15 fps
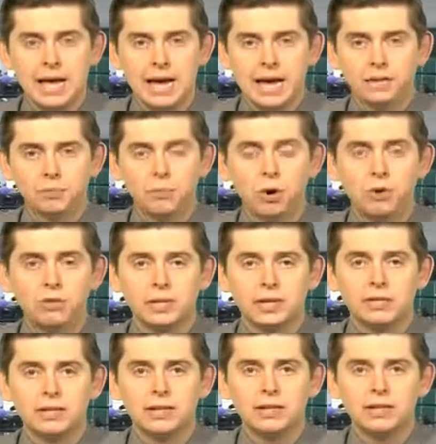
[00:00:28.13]
As
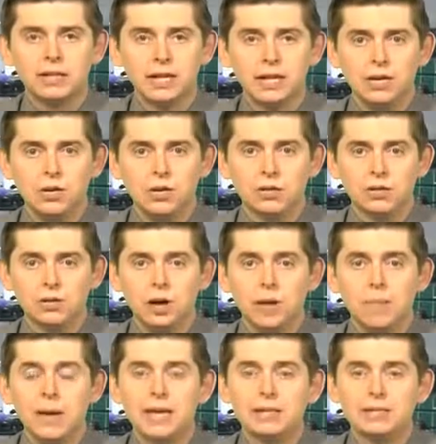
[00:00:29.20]
protests continue,
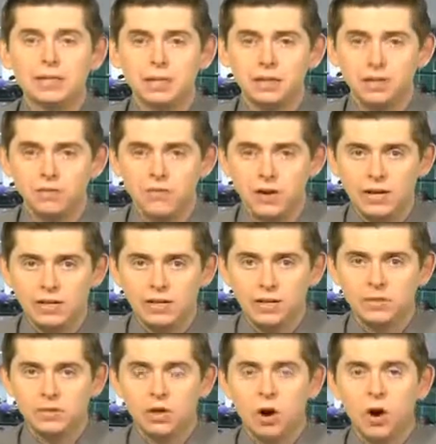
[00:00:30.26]
some intended
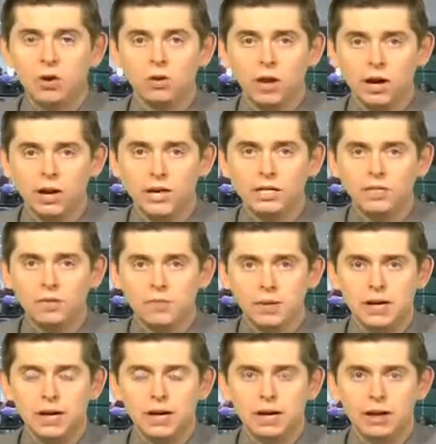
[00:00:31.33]
victims are lucky to
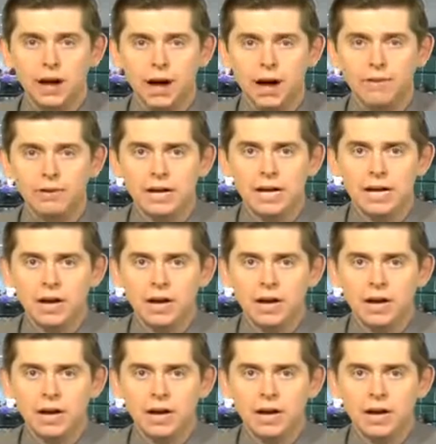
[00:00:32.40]
be alive.